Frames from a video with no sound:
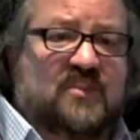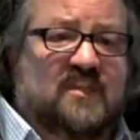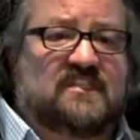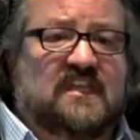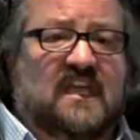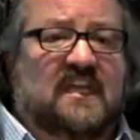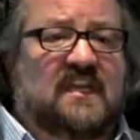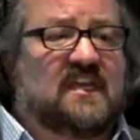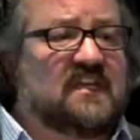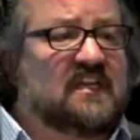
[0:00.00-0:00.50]
the
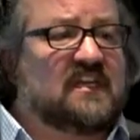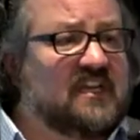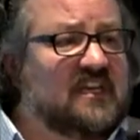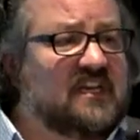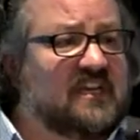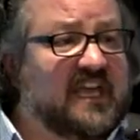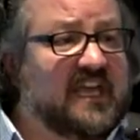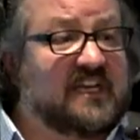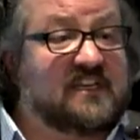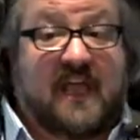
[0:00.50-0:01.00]
data,
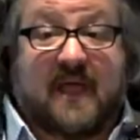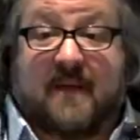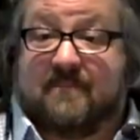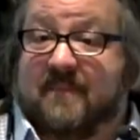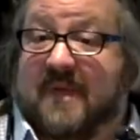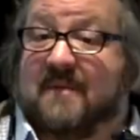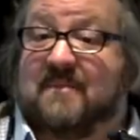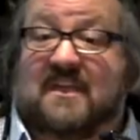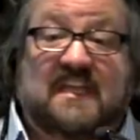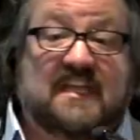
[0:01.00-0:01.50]
connect
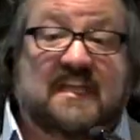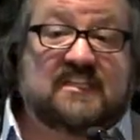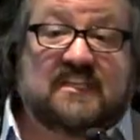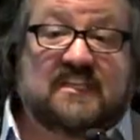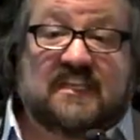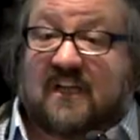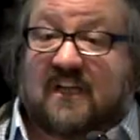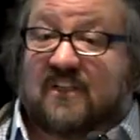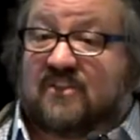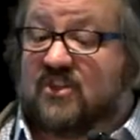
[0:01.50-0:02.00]
maybe
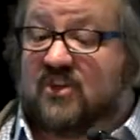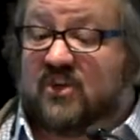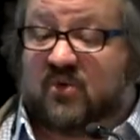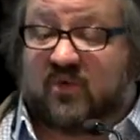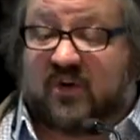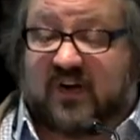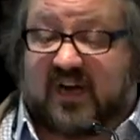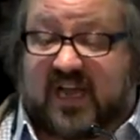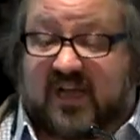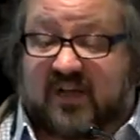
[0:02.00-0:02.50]
ETL to your
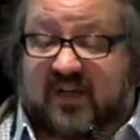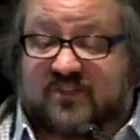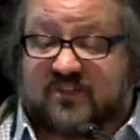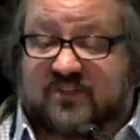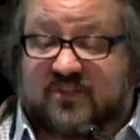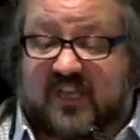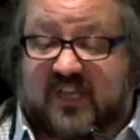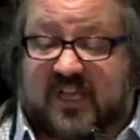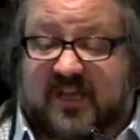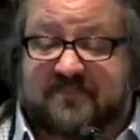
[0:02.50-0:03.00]
warehouse
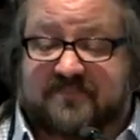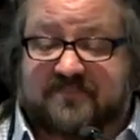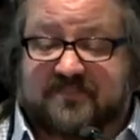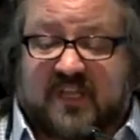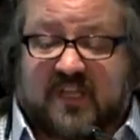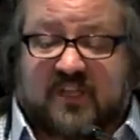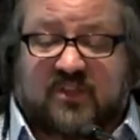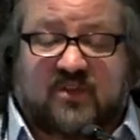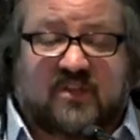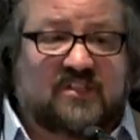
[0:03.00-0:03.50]
so that
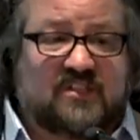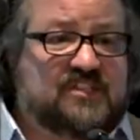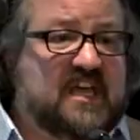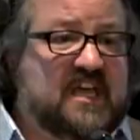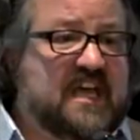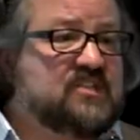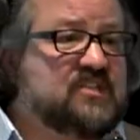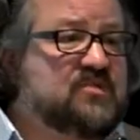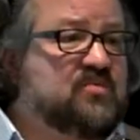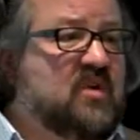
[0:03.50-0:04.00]
you can
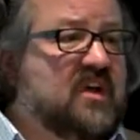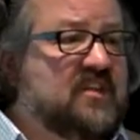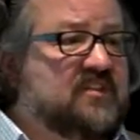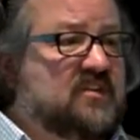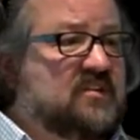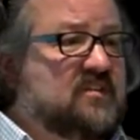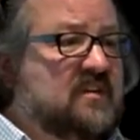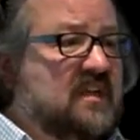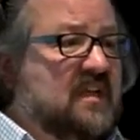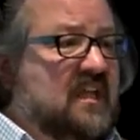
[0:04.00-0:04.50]
test
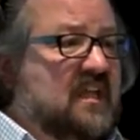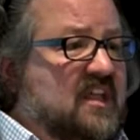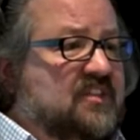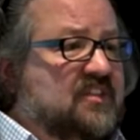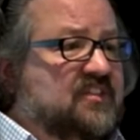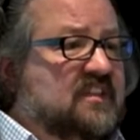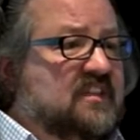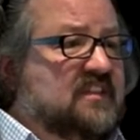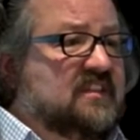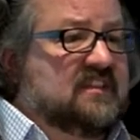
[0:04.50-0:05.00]
whether
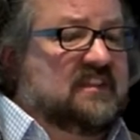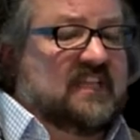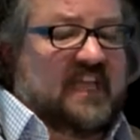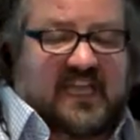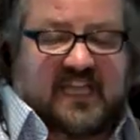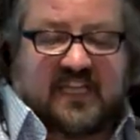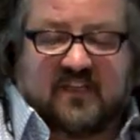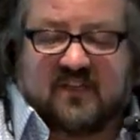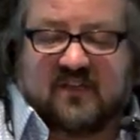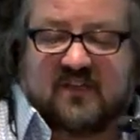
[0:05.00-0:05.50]
the
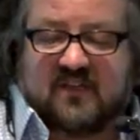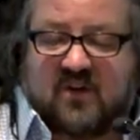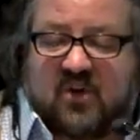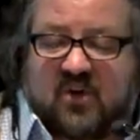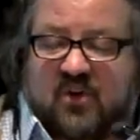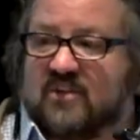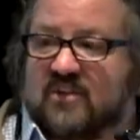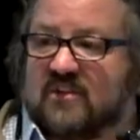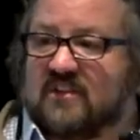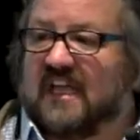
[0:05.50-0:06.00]
lake
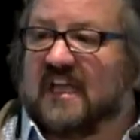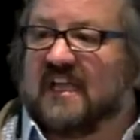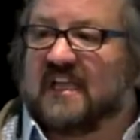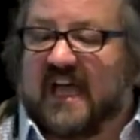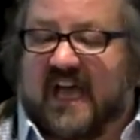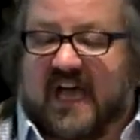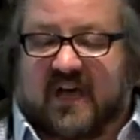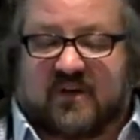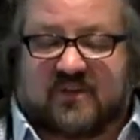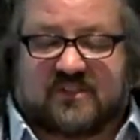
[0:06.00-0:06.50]
or the
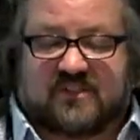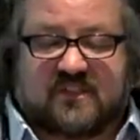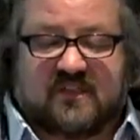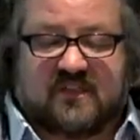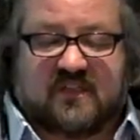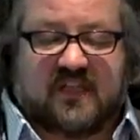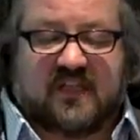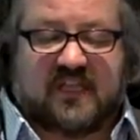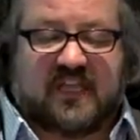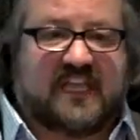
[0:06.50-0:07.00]
lakehouse
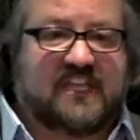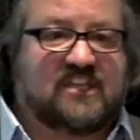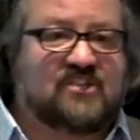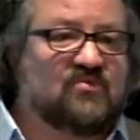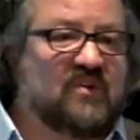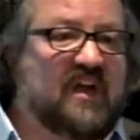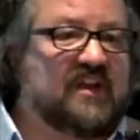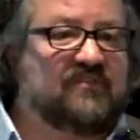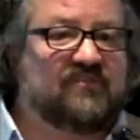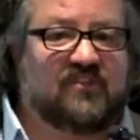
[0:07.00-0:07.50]
is
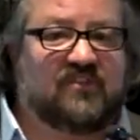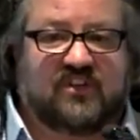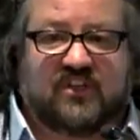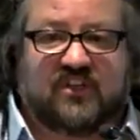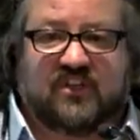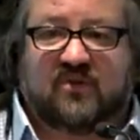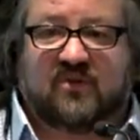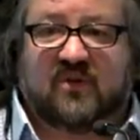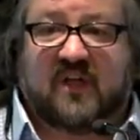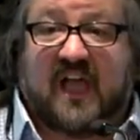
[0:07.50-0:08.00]
right for
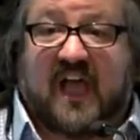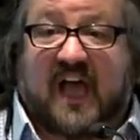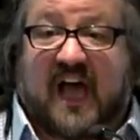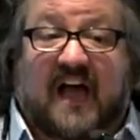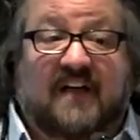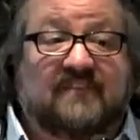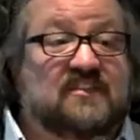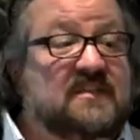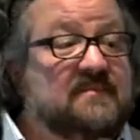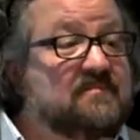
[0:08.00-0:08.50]
you.
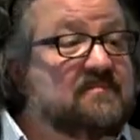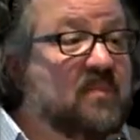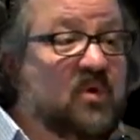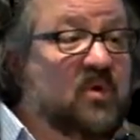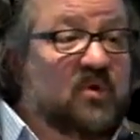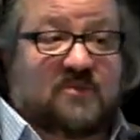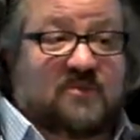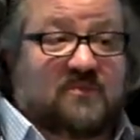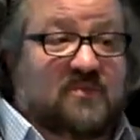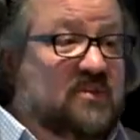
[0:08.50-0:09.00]
I've seen
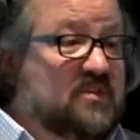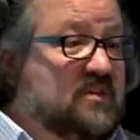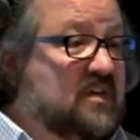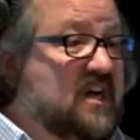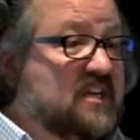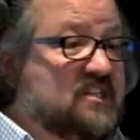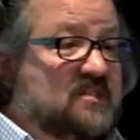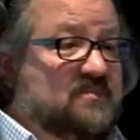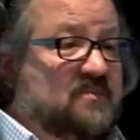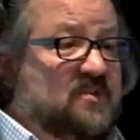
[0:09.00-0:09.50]
multiple
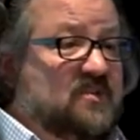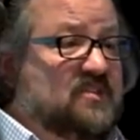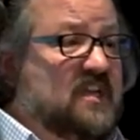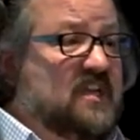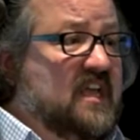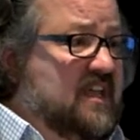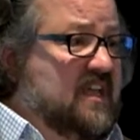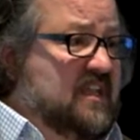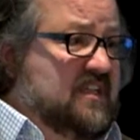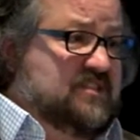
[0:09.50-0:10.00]
customers
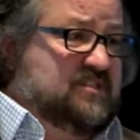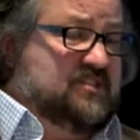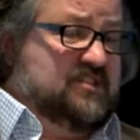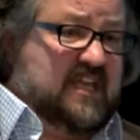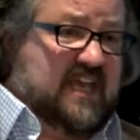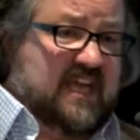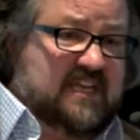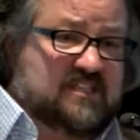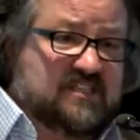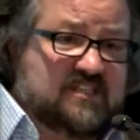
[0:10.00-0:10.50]

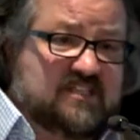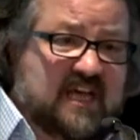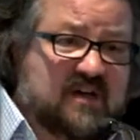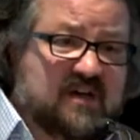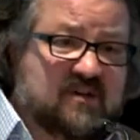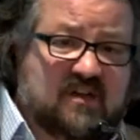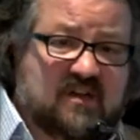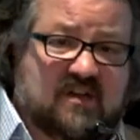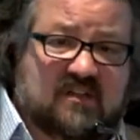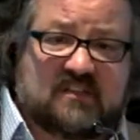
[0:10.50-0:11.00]
test
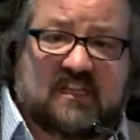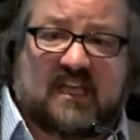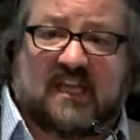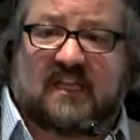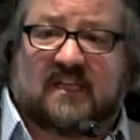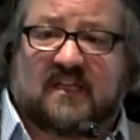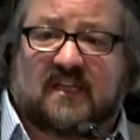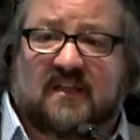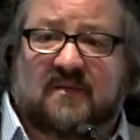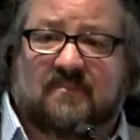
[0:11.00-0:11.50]
out a
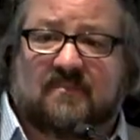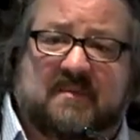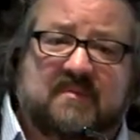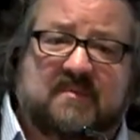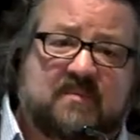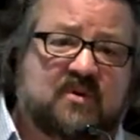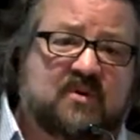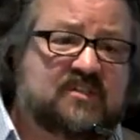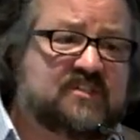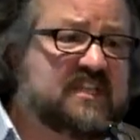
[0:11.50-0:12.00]
lake, maybe
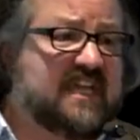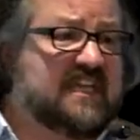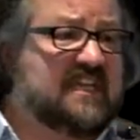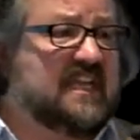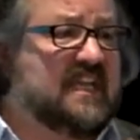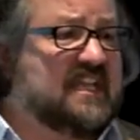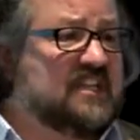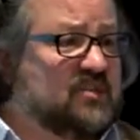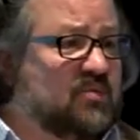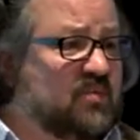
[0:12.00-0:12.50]
put
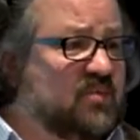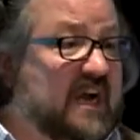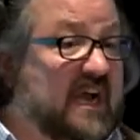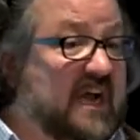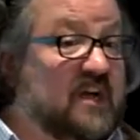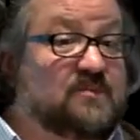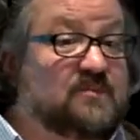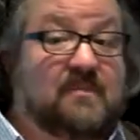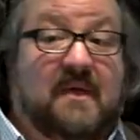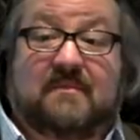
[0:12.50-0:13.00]
data into the
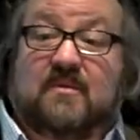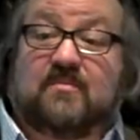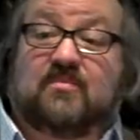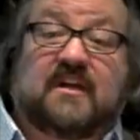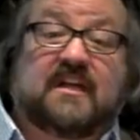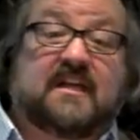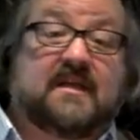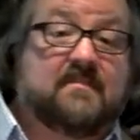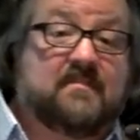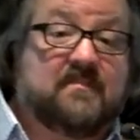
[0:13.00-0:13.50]
warehouse, maybe
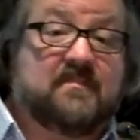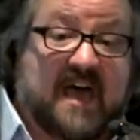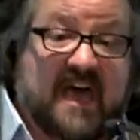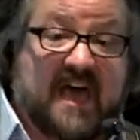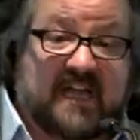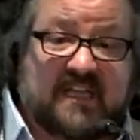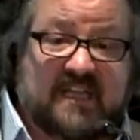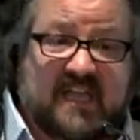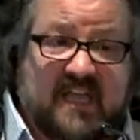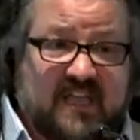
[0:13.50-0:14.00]
bring it
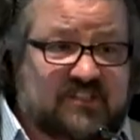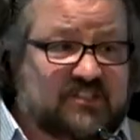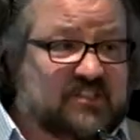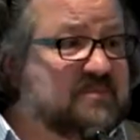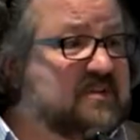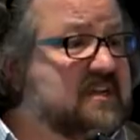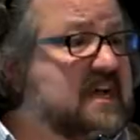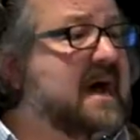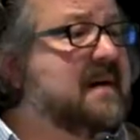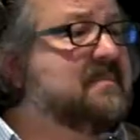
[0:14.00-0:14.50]
back, some
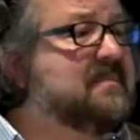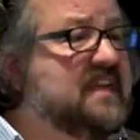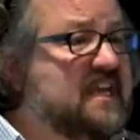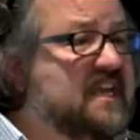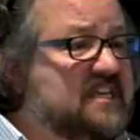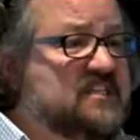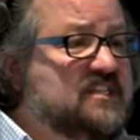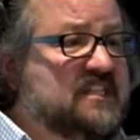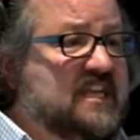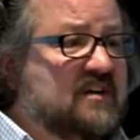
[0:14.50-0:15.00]

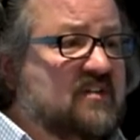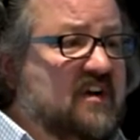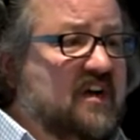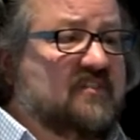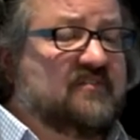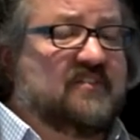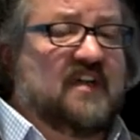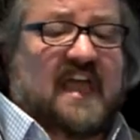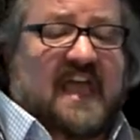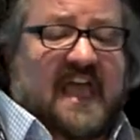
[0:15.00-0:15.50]
combination
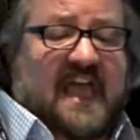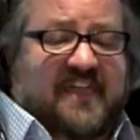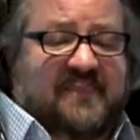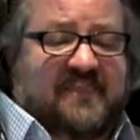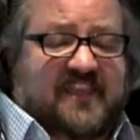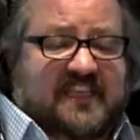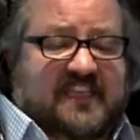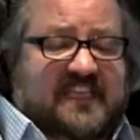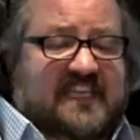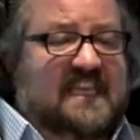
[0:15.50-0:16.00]
thereof. And
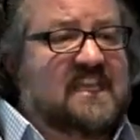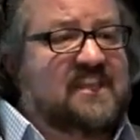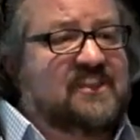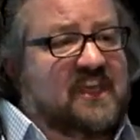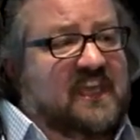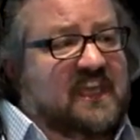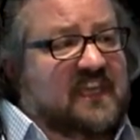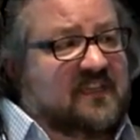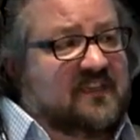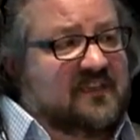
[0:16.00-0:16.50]
the key
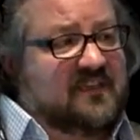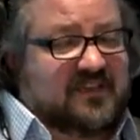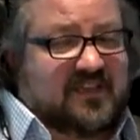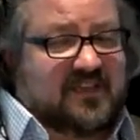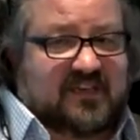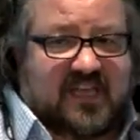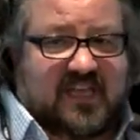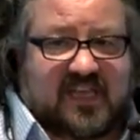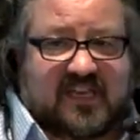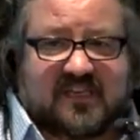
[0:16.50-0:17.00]
thing, and
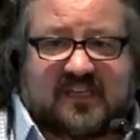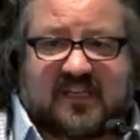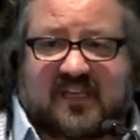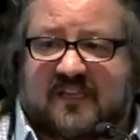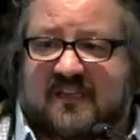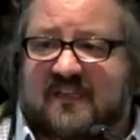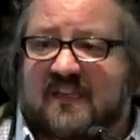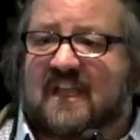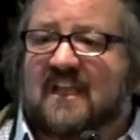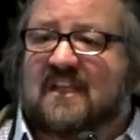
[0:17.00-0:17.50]
again,
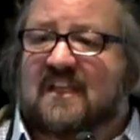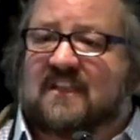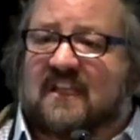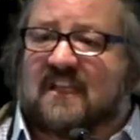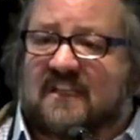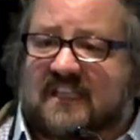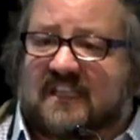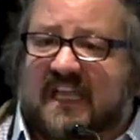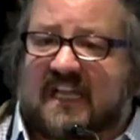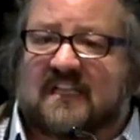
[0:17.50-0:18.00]
hint, the
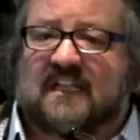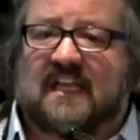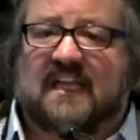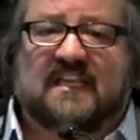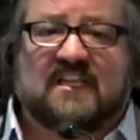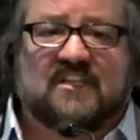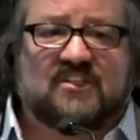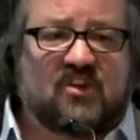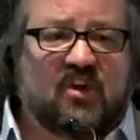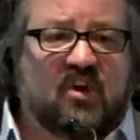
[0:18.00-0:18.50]
data
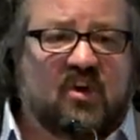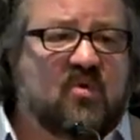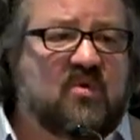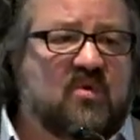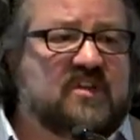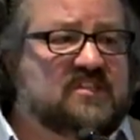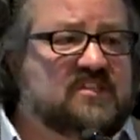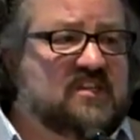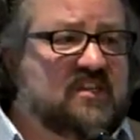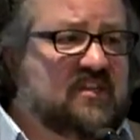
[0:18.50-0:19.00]
lake is
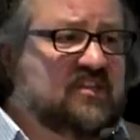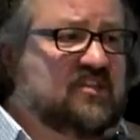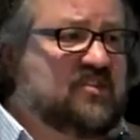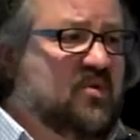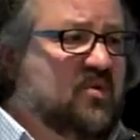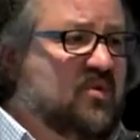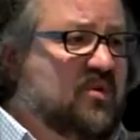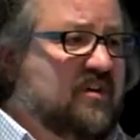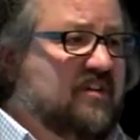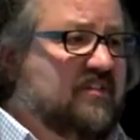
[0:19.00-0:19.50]
always
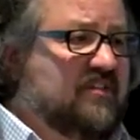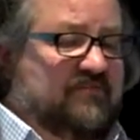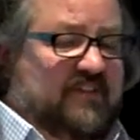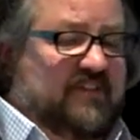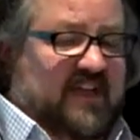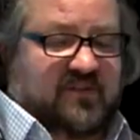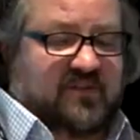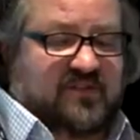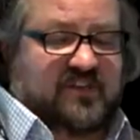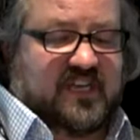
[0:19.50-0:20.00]
your
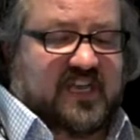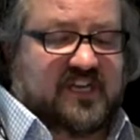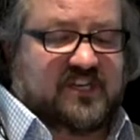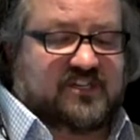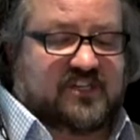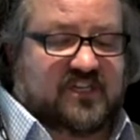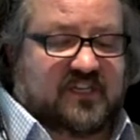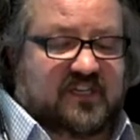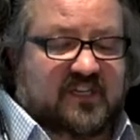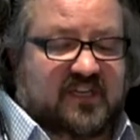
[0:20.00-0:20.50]

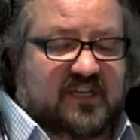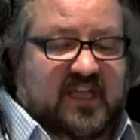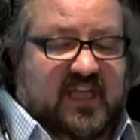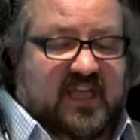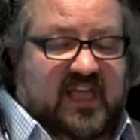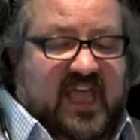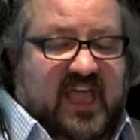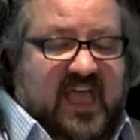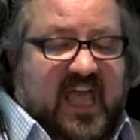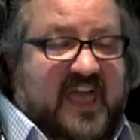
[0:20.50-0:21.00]
foundation.
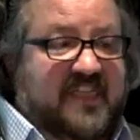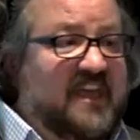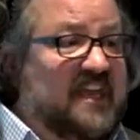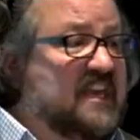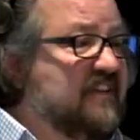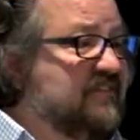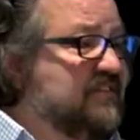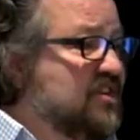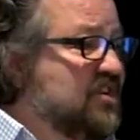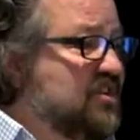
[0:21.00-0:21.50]
And then
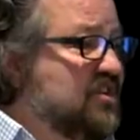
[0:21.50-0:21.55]
if you're